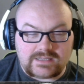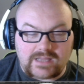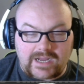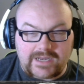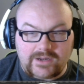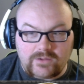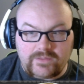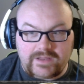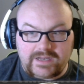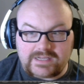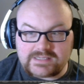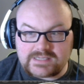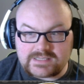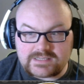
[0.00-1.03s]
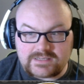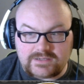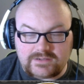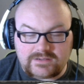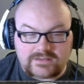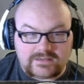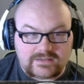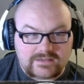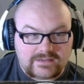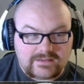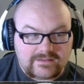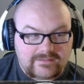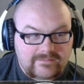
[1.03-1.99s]
Like I know they exist, dude.
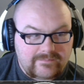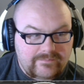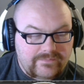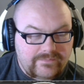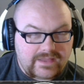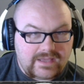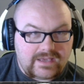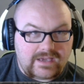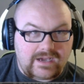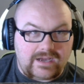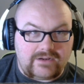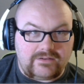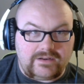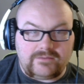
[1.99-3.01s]
I don't know.